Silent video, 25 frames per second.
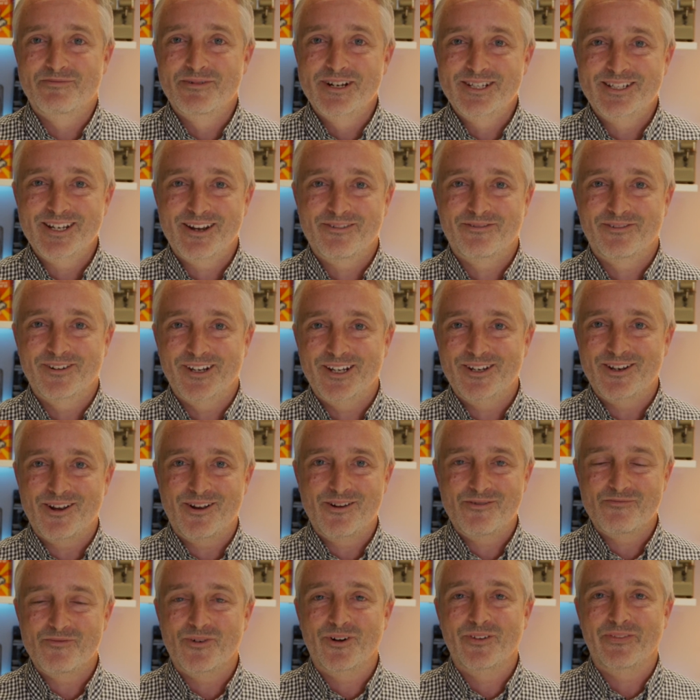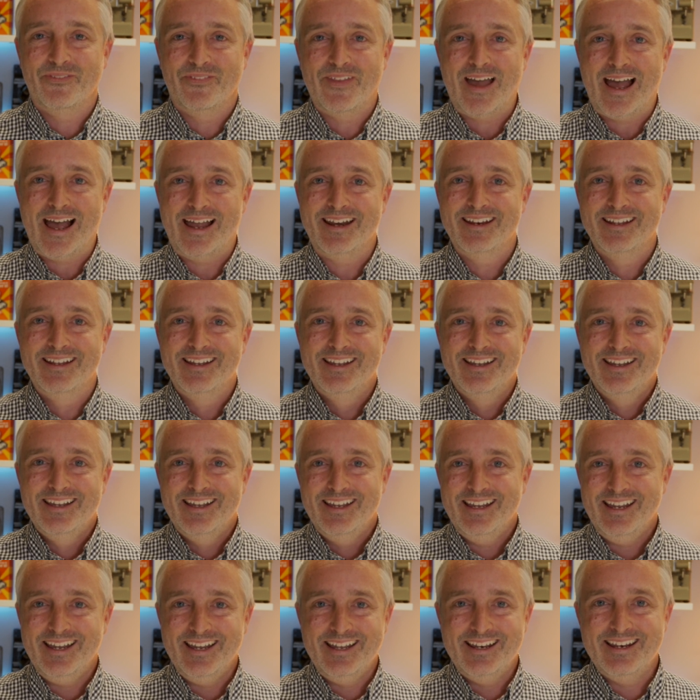We definitely don't want that
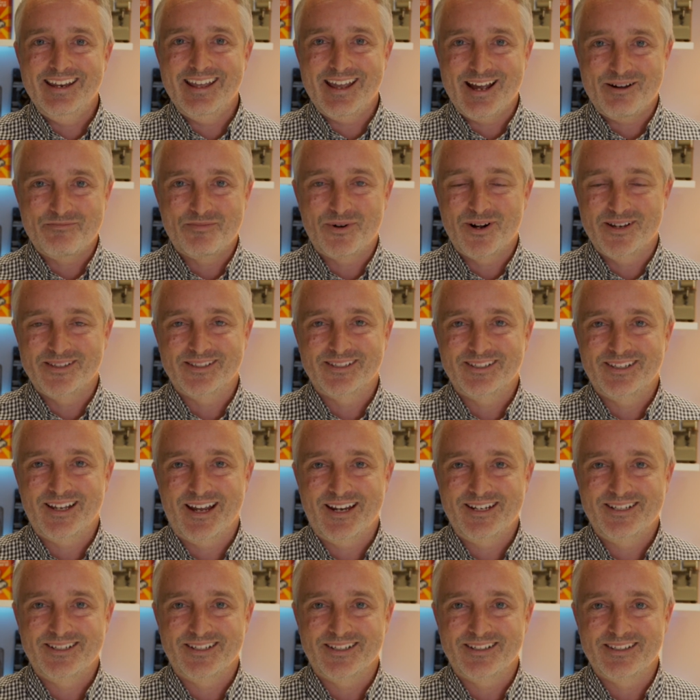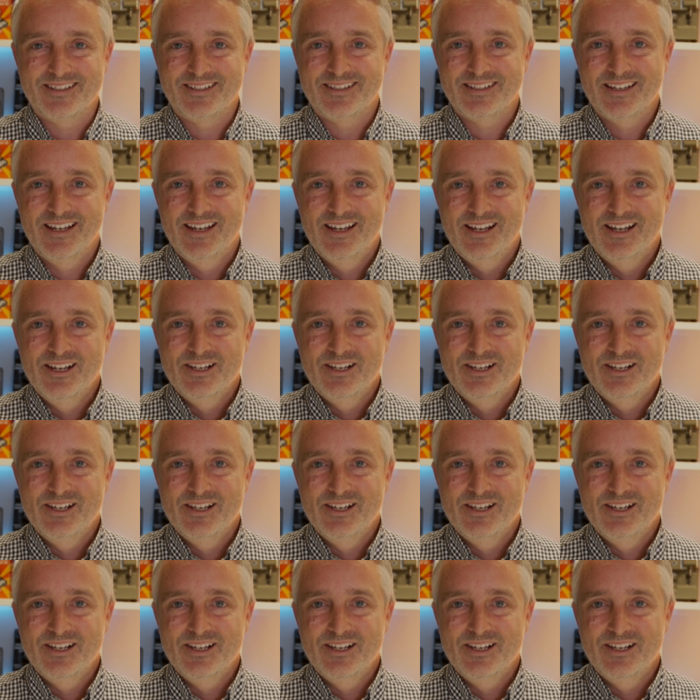in our presentations.